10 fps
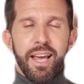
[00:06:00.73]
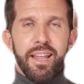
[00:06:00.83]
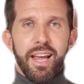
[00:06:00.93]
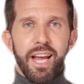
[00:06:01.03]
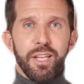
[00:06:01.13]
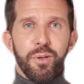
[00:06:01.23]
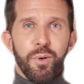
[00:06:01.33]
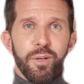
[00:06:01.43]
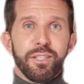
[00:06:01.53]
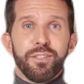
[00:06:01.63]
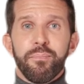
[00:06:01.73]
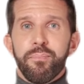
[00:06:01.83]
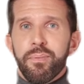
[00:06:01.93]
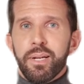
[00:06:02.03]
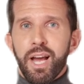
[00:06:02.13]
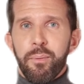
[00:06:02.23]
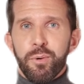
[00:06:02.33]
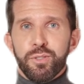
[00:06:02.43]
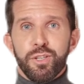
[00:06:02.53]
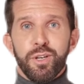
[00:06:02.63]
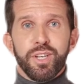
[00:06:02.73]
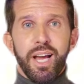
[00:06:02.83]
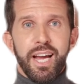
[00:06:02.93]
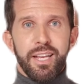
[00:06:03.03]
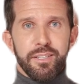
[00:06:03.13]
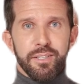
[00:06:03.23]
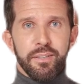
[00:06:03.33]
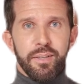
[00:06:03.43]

and categories. Apple Search Ads.